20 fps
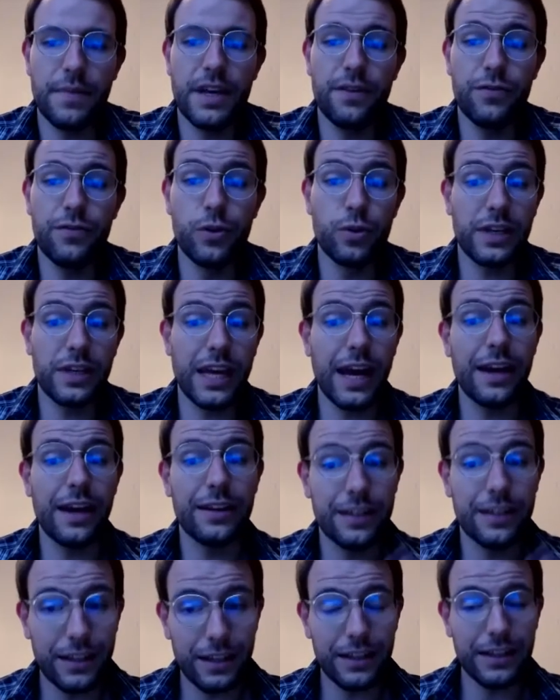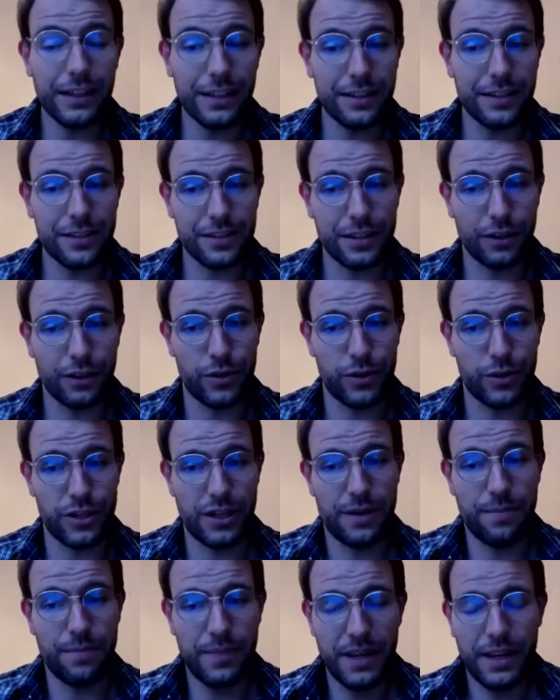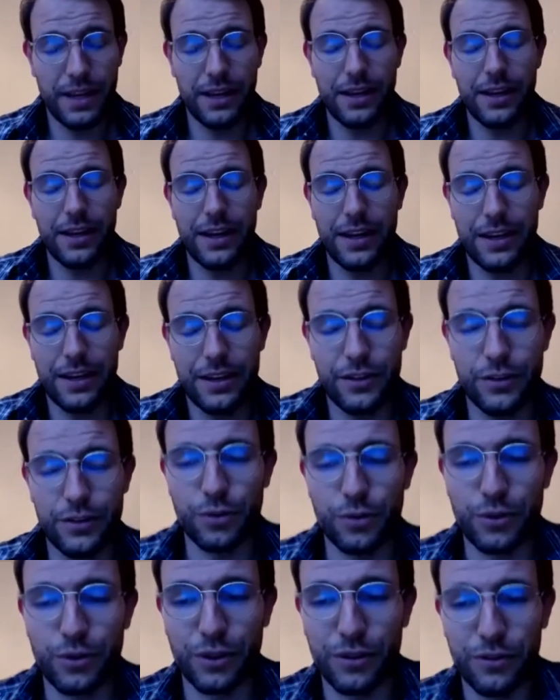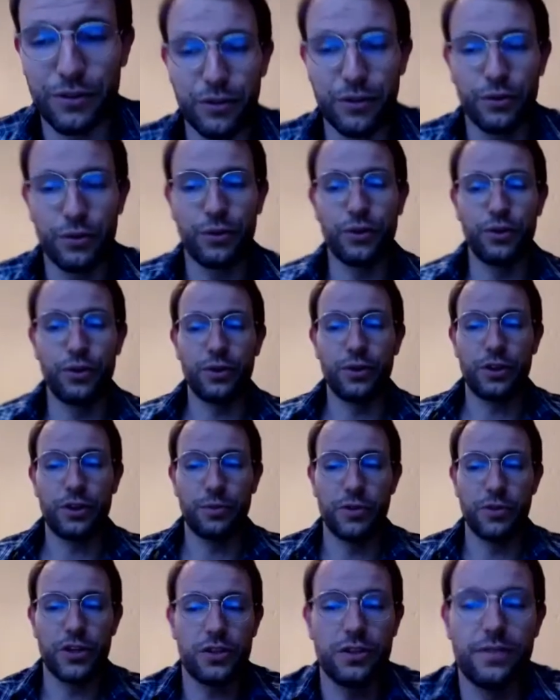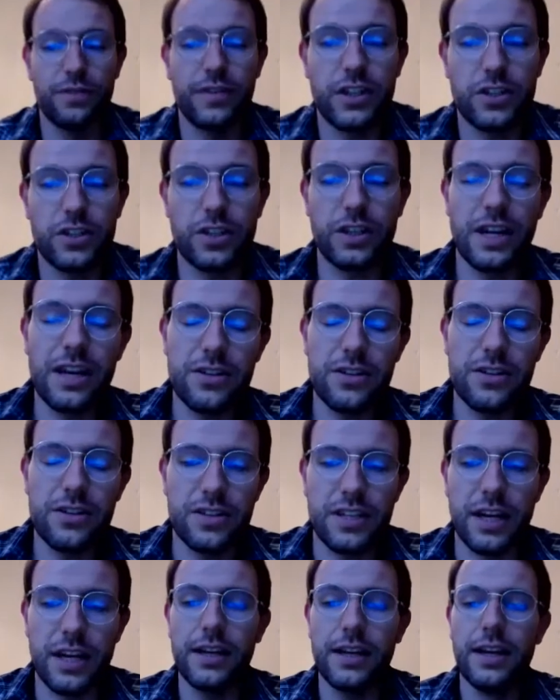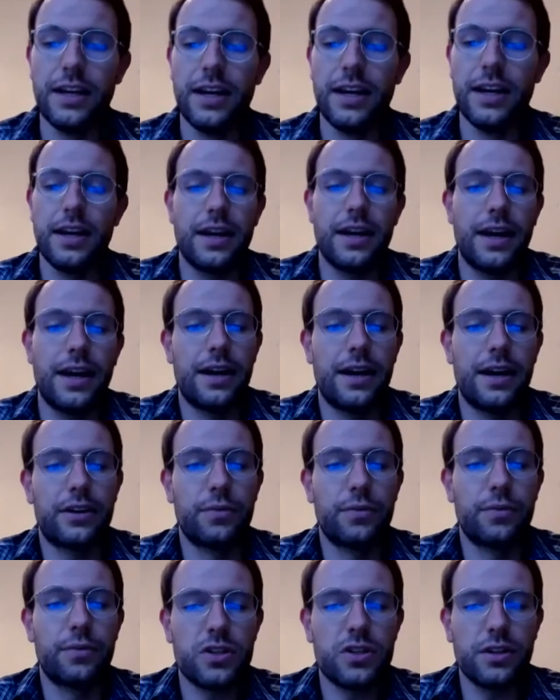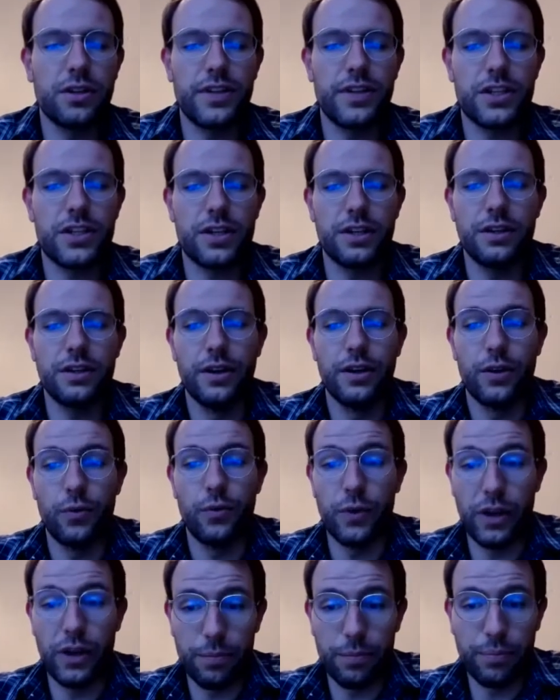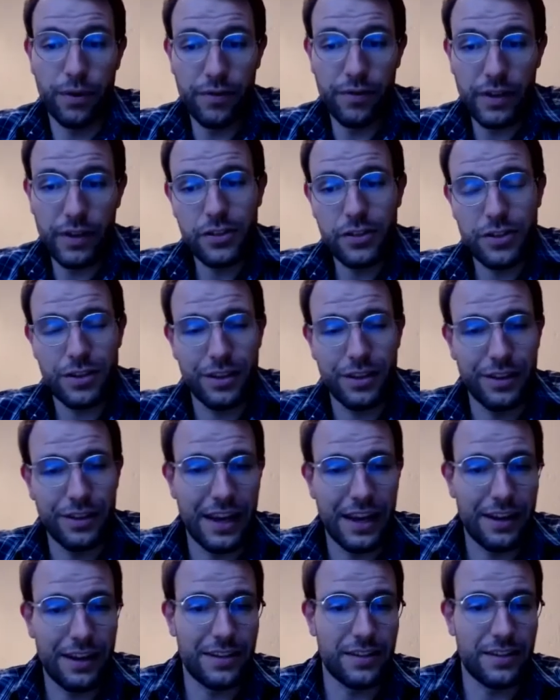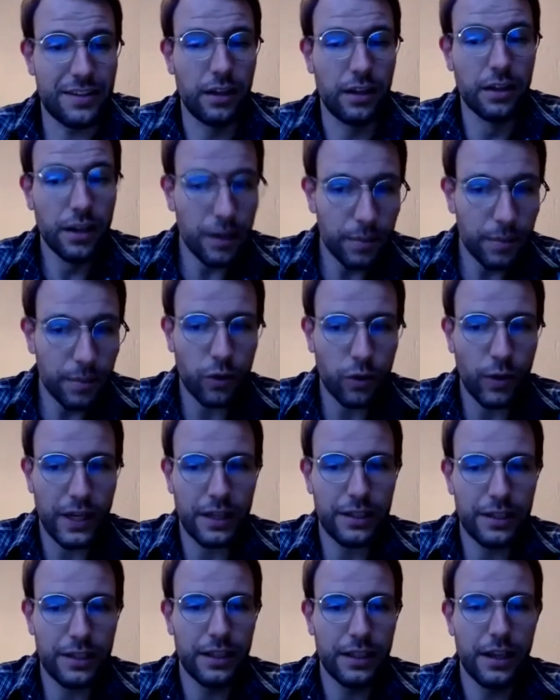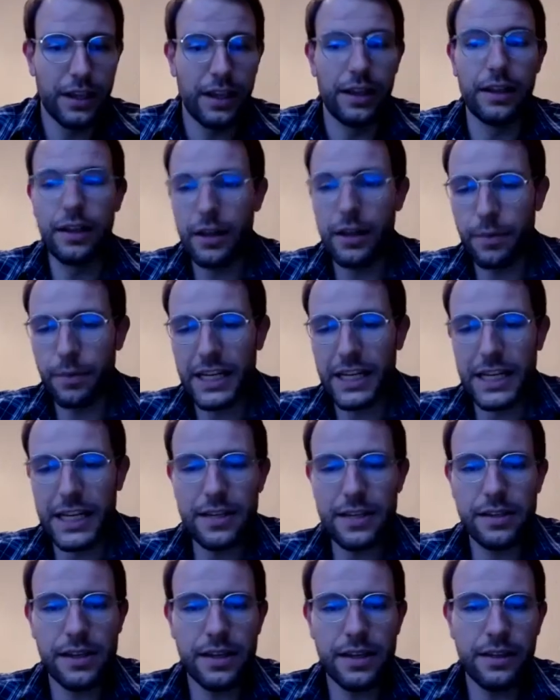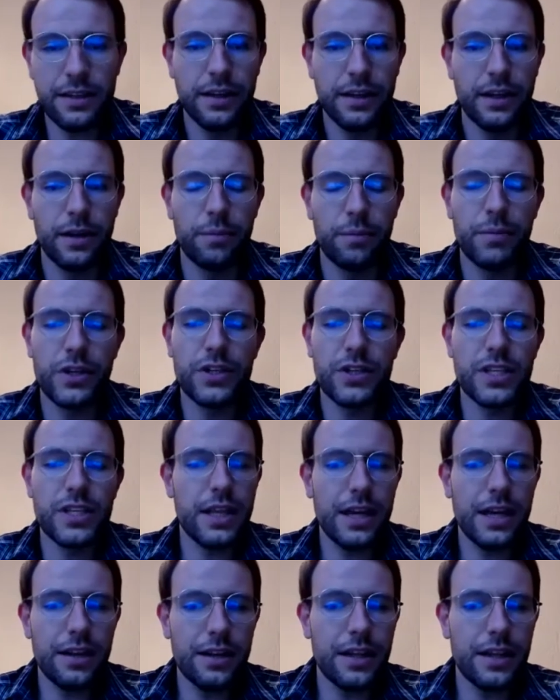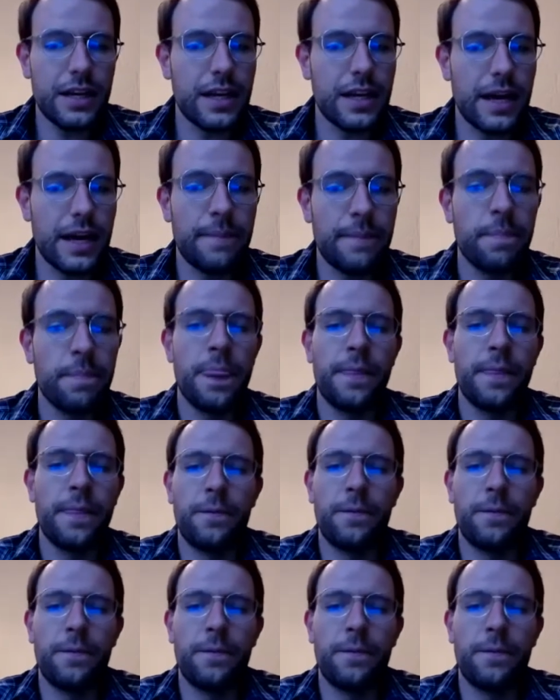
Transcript: If you can clearly distinguish them, you can do a commercial eviction. And as you say, commercial eviction, we are privileged in that it's a little bit quicker, a little bit easier, because at the end of the day,